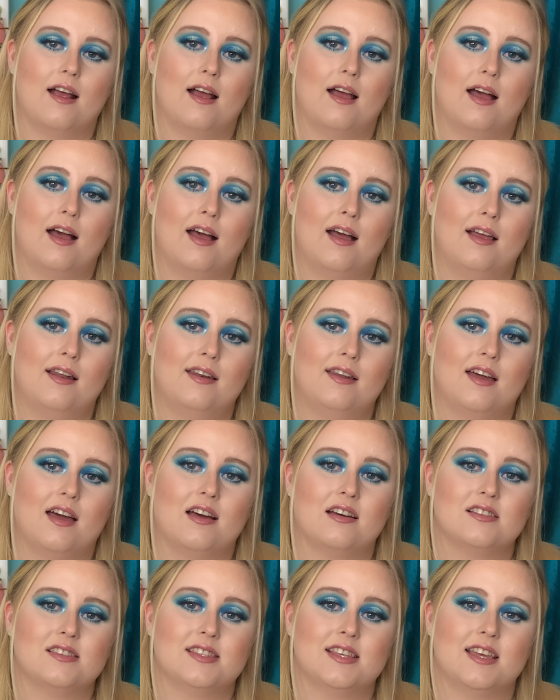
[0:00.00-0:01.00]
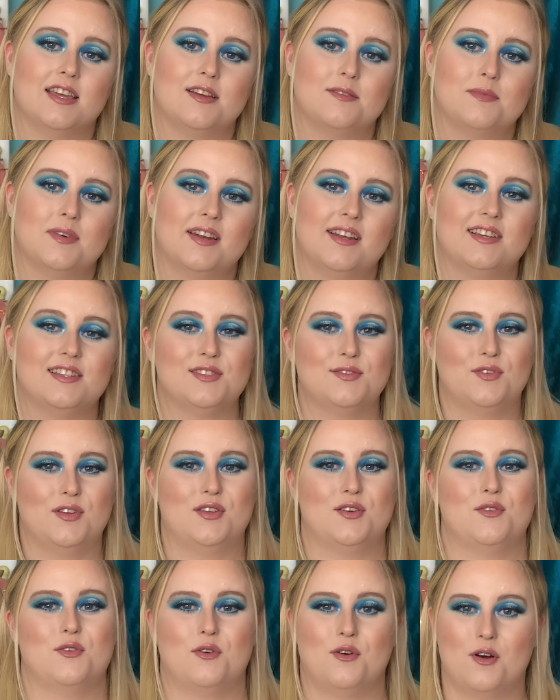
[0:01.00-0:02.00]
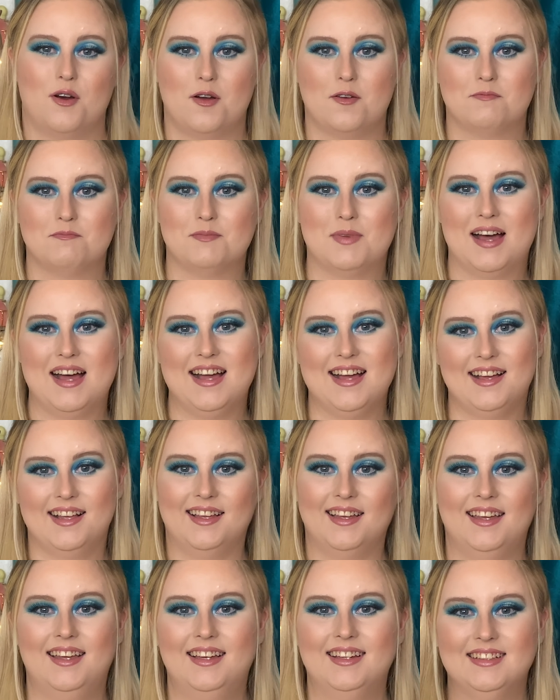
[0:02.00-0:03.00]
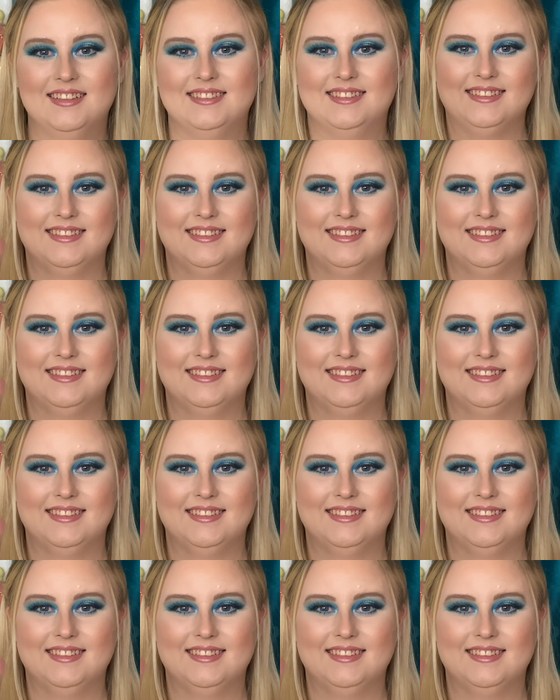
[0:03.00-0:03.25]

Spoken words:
and I'll see you in my next video. Bye!